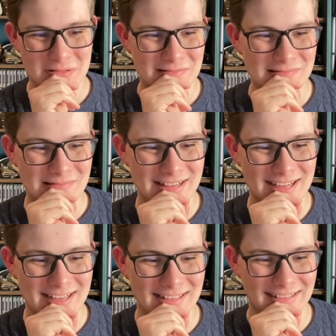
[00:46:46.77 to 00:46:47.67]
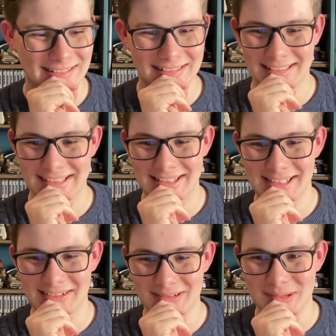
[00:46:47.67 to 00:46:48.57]
oh dear.
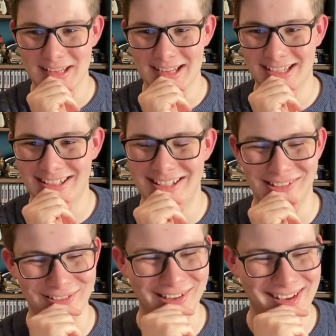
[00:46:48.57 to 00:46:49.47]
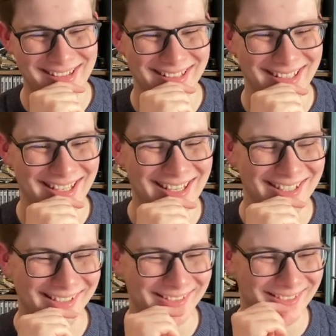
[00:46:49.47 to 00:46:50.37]
Deary me. It's not good, is it?
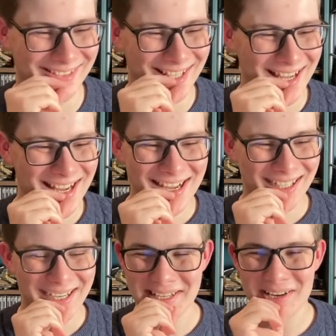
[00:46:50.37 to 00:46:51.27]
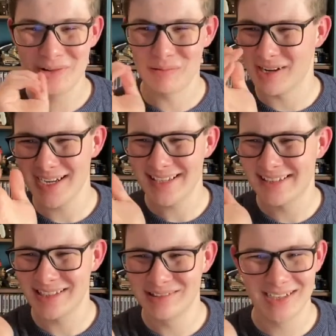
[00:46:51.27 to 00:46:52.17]
It's not good. I don't know why it's
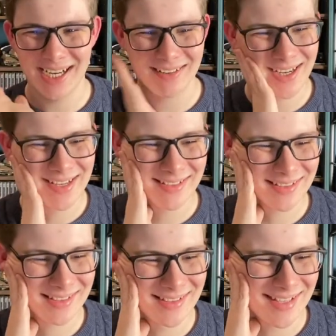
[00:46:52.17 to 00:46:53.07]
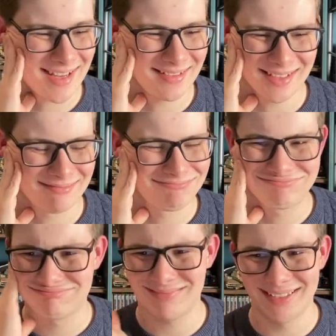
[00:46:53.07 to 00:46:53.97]
so rare either, because it...
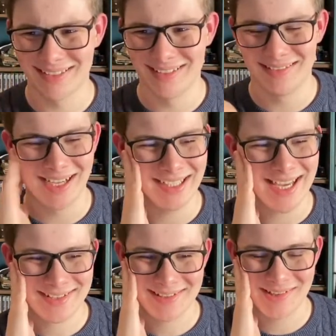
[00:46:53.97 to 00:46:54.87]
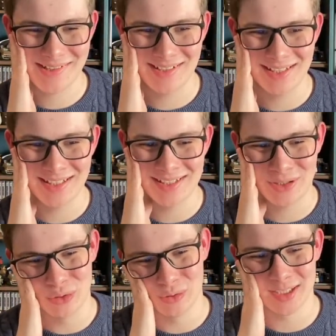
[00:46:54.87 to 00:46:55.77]
I don't know. I guess it's because the, the
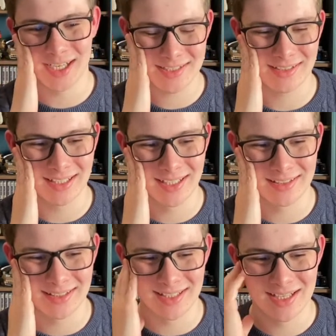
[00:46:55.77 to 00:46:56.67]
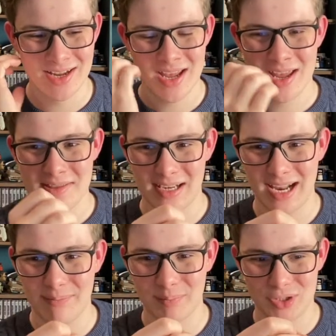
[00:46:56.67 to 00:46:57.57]
tooling, actually. Like, the, the
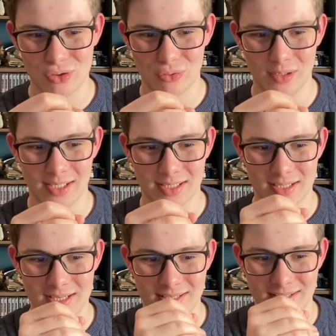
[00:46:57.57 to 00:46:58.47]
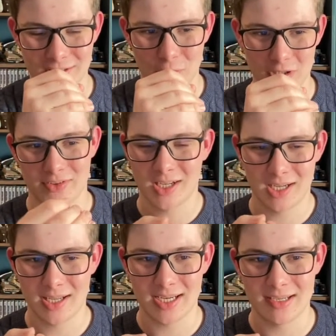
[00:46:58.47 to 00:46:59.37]
lamp tooling is a
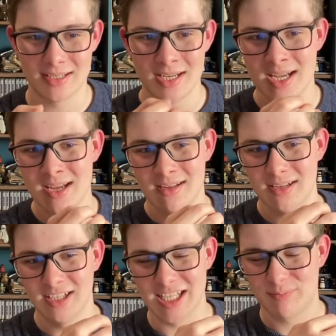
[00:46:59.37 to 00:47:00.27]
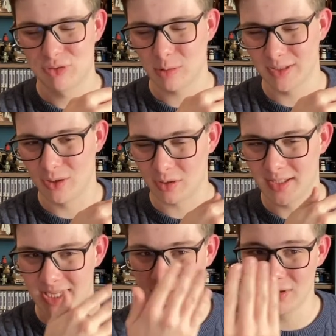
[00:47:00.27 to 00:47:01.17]
one-of-a-kind. It's probably not going to get